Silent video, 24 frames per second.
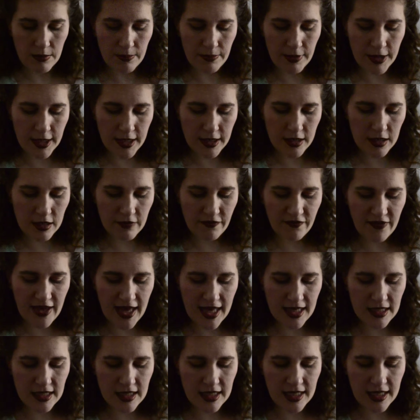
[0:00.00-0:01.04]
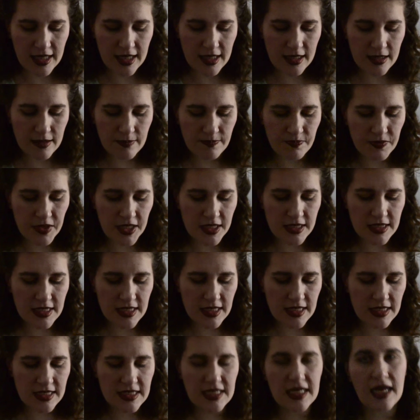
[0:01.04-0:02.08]
but the fact that it's
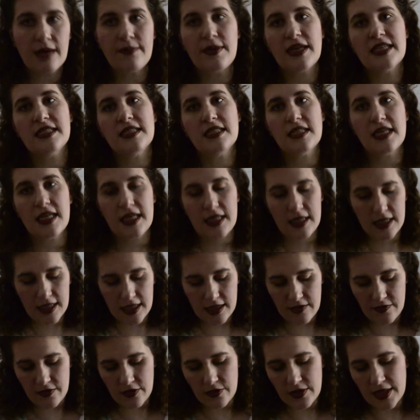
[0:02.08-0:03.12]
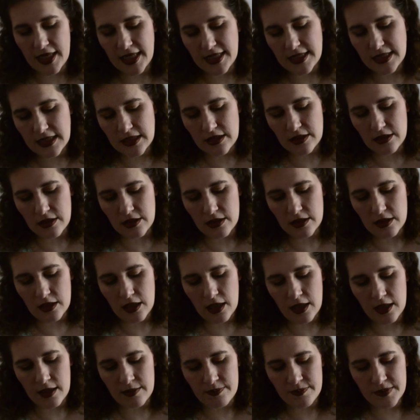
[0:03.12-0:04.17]
easy on my skin. They give you a nice little,
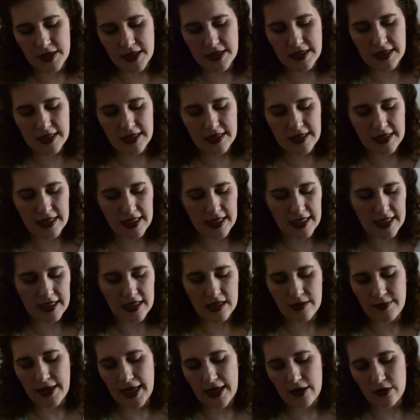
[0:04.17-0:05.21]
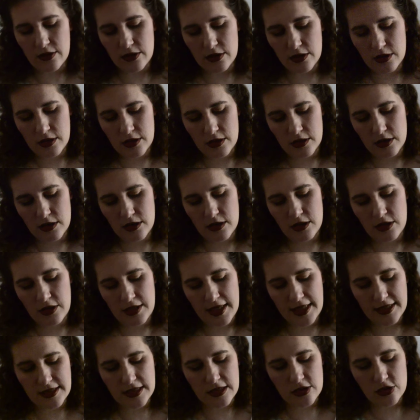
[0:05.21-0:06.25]
it's easy to get them out. You're
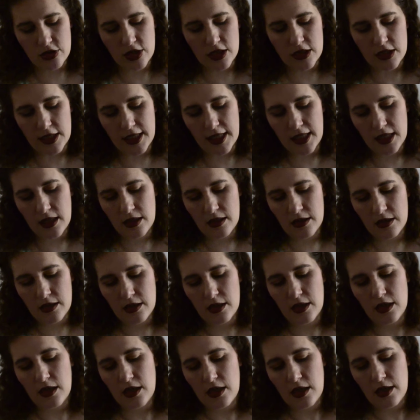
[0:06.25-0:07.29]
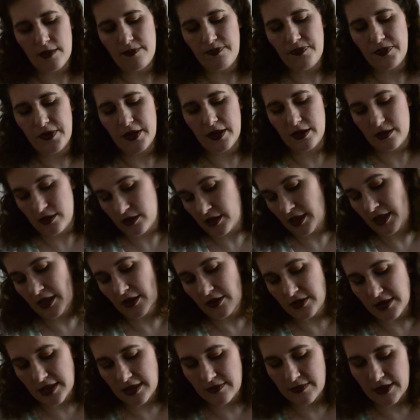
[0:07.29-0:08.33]
not struggling. I
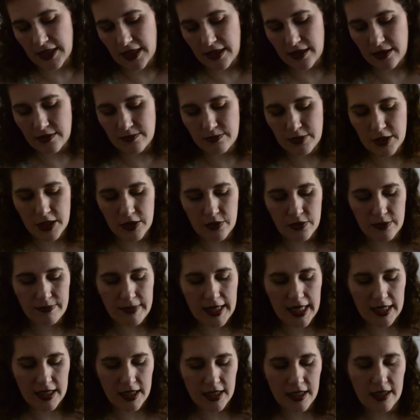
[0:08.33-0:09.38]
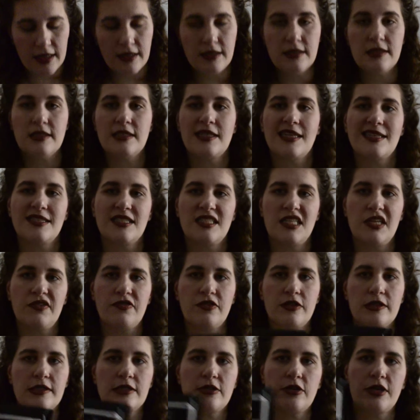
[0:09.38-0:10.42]
know it seems like I'm putting one back in, so that's a
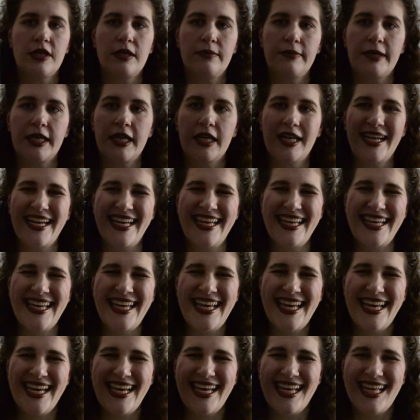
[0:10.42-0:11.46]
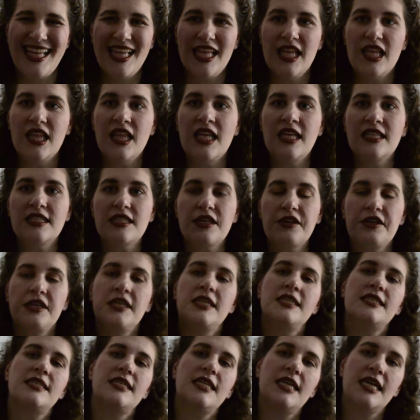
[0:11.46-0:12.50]
different story, but these are
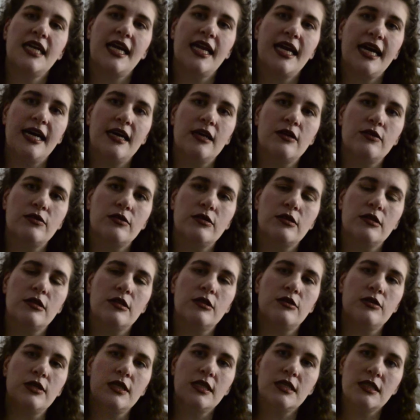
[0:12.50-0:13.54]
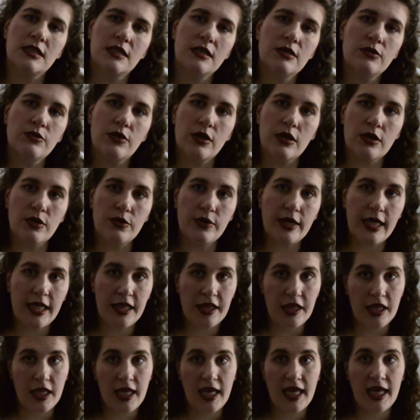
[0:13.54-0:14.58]
easy to get out. They're easy to work
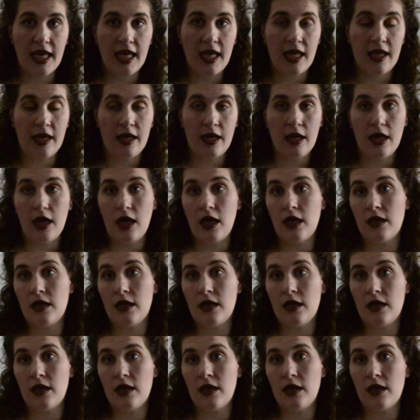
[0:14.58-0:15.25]
with, and